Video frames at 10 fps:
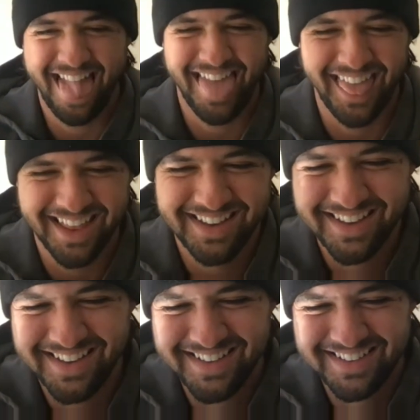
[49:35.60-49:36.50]

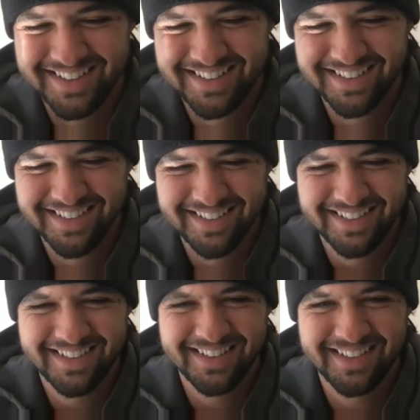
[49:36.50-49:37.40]

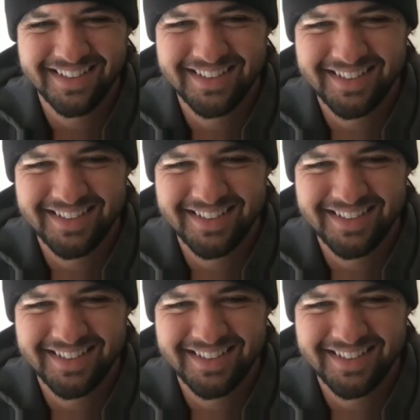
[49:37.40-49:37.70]
The person shown says nothing.